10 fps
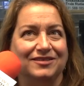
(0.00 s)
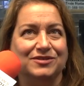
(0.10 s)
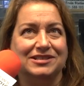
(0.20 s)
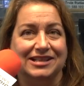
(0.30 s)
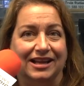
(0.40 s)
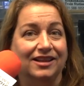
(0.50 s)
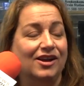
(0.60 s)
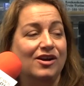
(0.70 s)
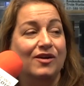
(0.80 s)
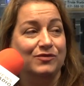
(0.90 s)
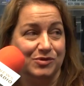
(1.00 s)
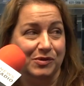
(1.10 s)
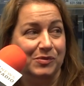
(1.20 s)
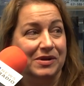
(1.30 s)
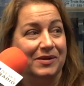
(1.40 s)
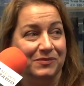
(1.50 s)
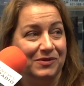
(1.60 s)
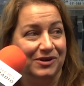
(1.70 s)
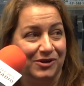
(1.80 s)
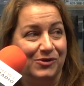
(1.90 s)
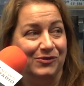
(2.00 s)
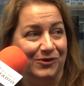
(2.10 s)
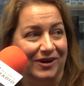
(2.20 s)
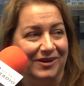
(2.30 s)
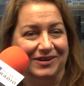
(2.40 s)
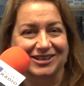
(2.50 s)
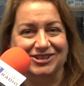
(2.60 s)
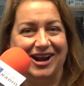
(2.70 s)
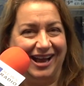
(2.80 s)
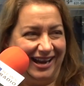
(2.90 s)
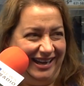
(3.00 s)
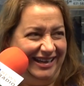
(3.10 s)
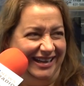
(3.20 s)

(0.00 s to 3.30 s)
Slightly uncomfortable, but I'm going to go for it. I'm going to try.